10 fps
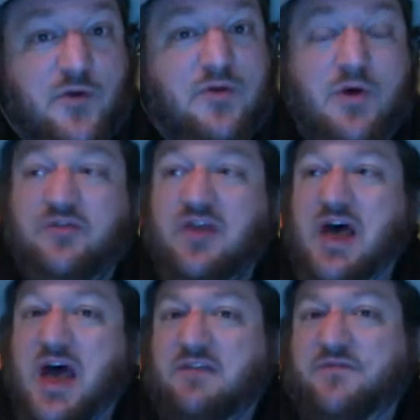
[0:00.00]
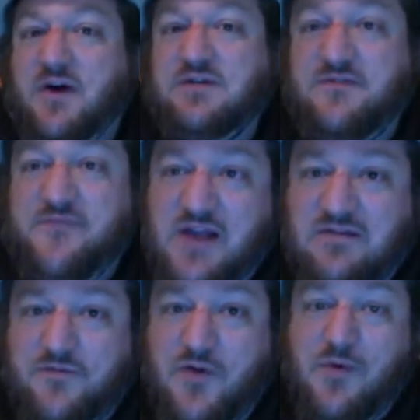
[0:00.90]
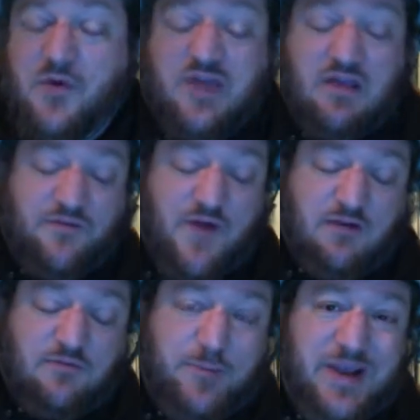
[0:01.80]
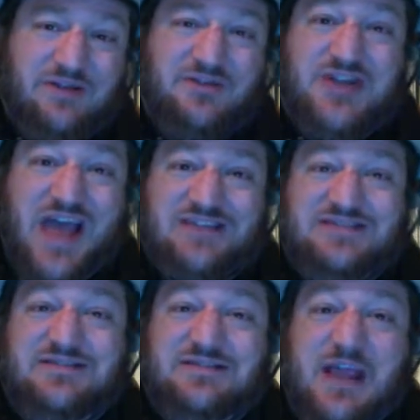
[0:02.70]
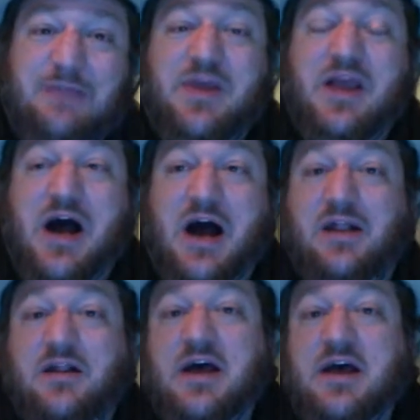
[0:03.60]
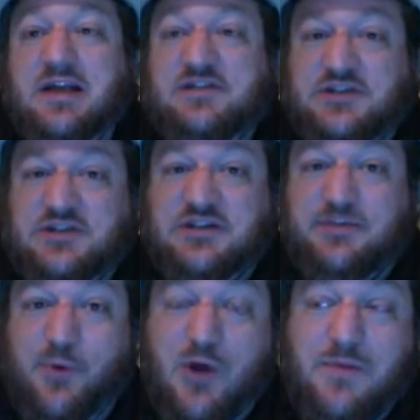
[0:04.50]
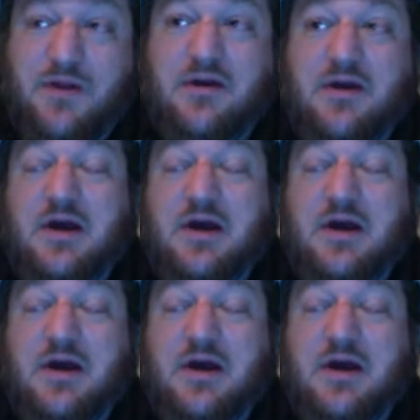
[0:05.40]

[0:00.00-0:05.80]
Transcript: goes, as far as the fantasy film goes, as far as Peter Jackson's name being on it. It's such a disappointment.